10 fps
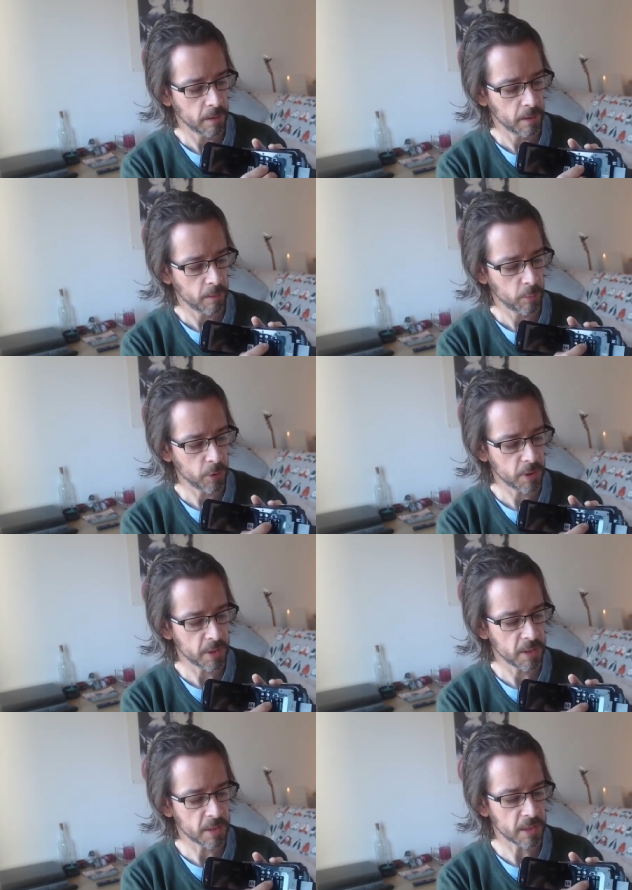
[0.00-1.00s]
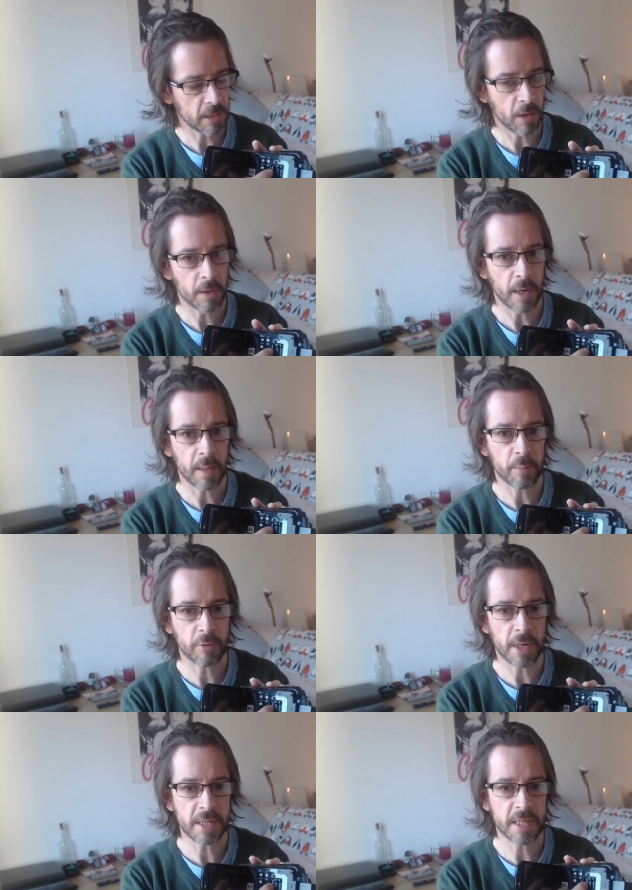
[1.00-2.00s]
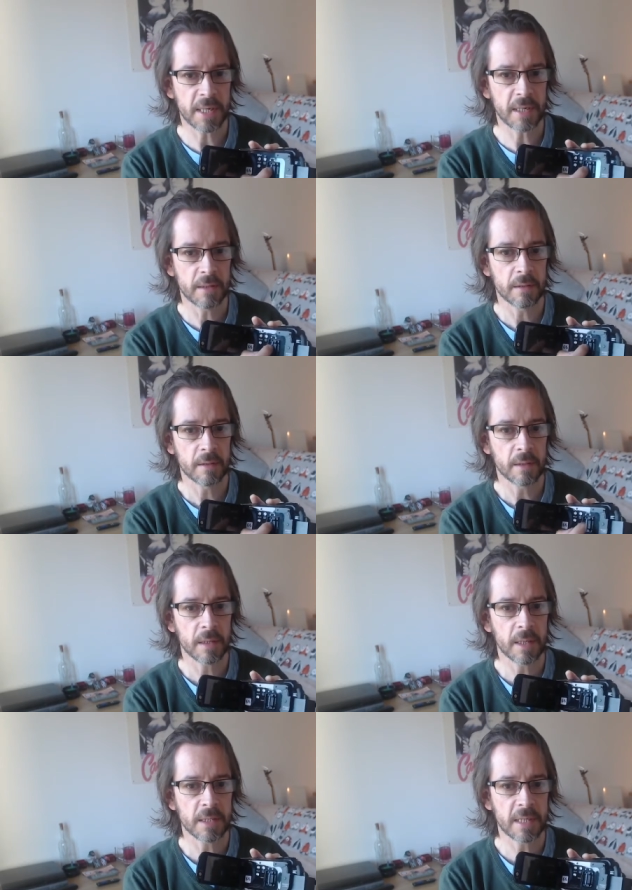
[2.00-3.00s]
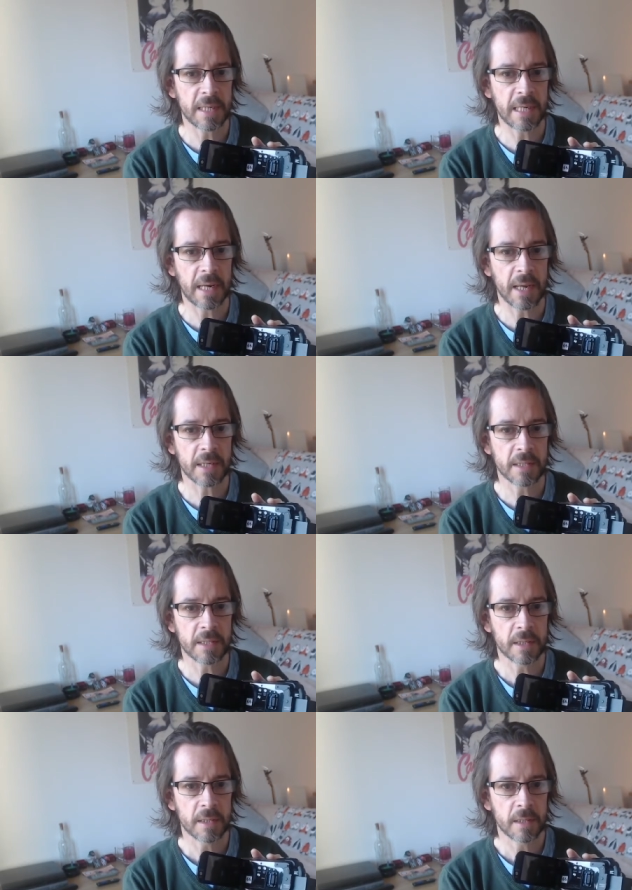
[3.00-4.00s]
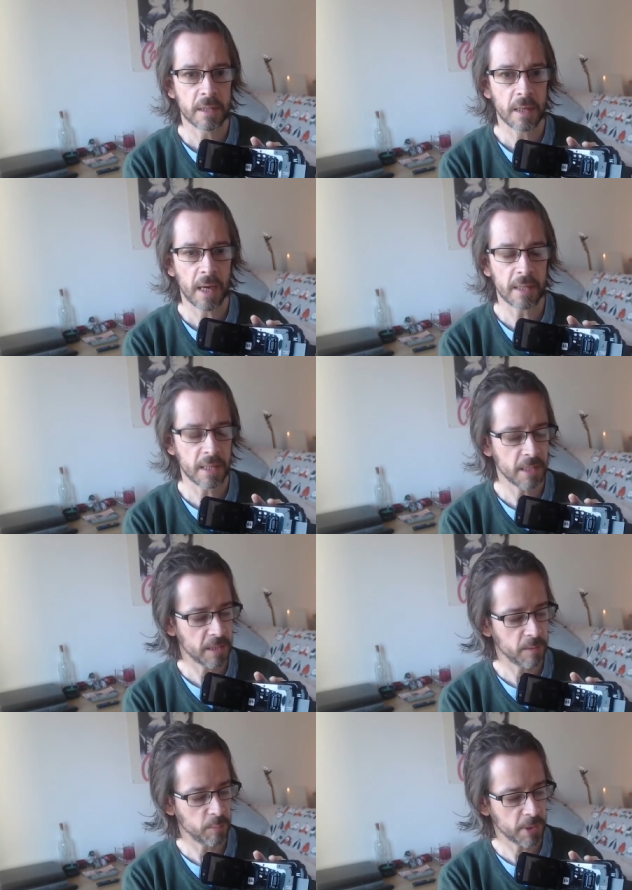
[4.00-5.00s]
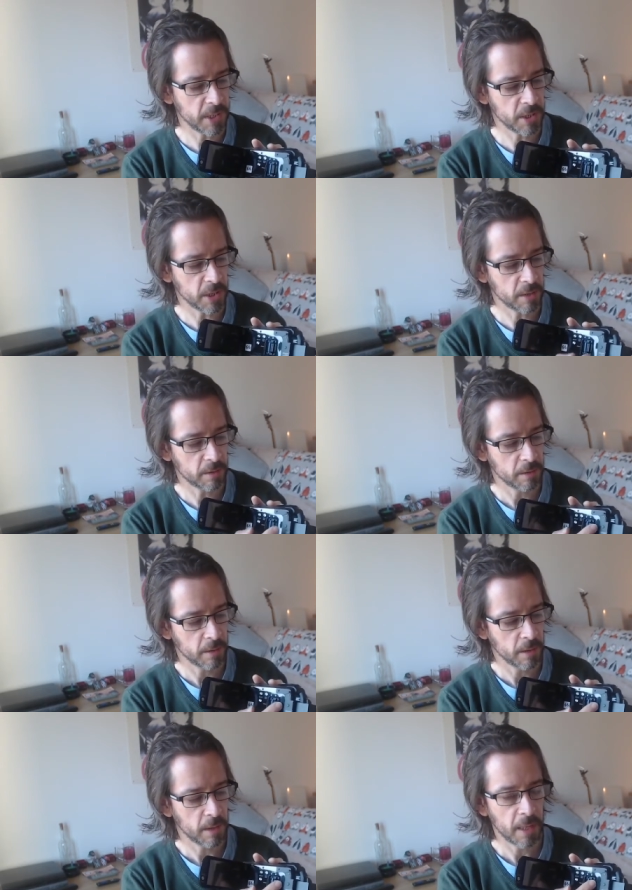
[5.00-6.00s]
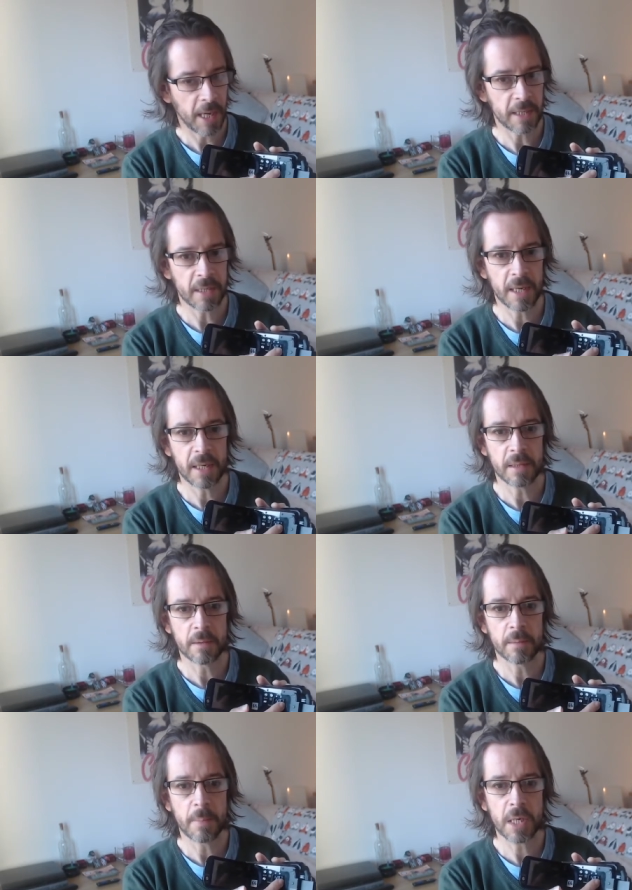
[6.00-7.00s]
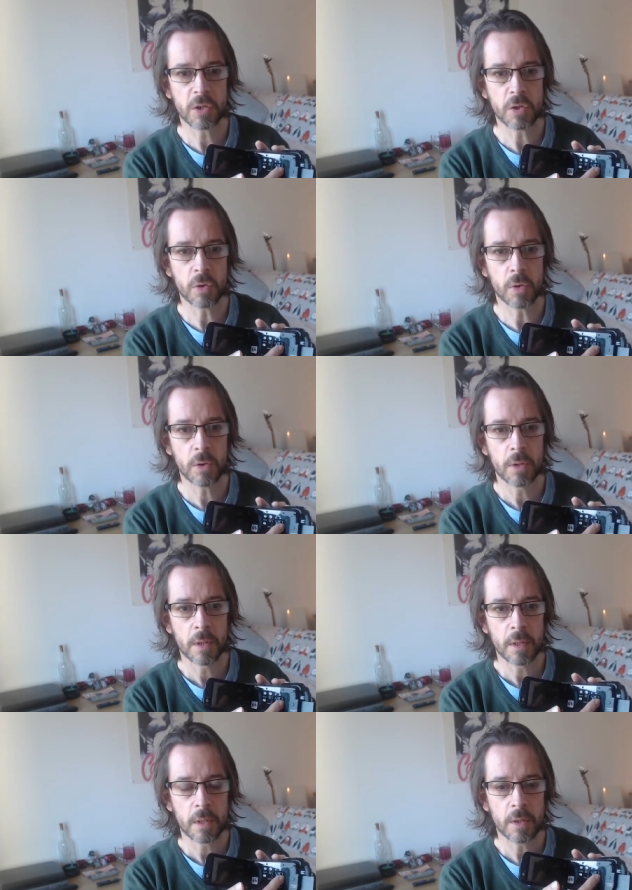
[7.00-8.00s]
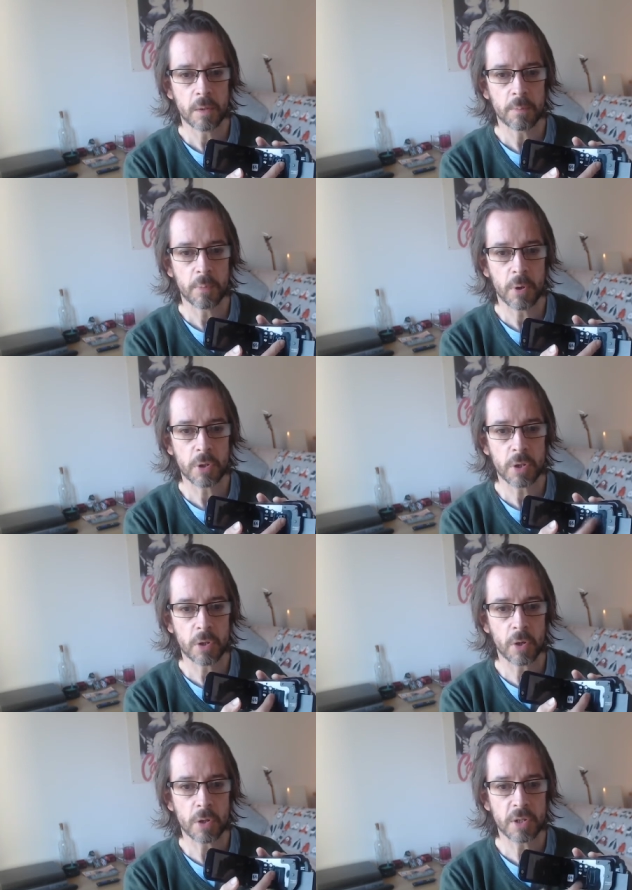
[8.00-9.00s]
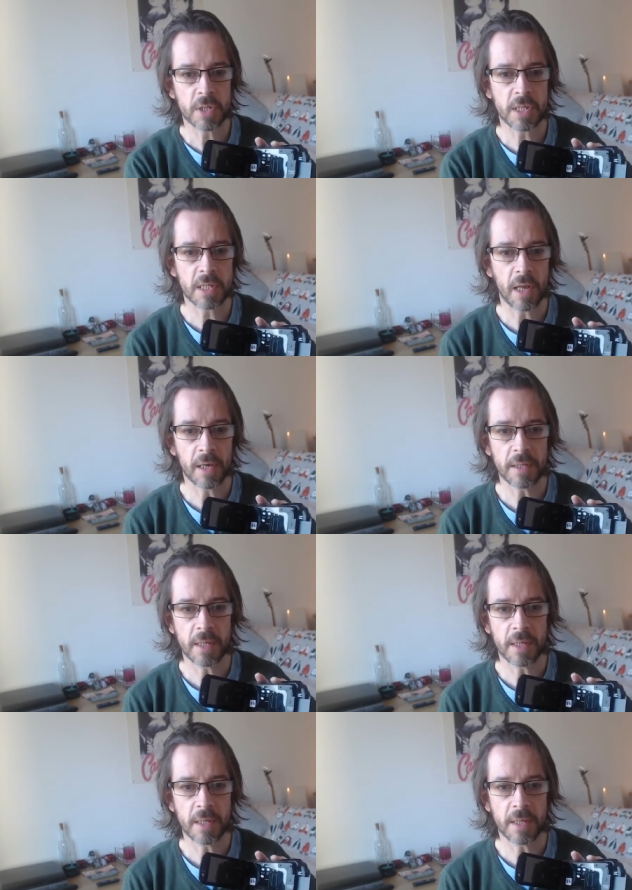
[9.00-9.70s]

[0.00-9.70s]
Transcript: push into the slot and press in until it clicks, and then it's in position. And then make sure you push across the slider.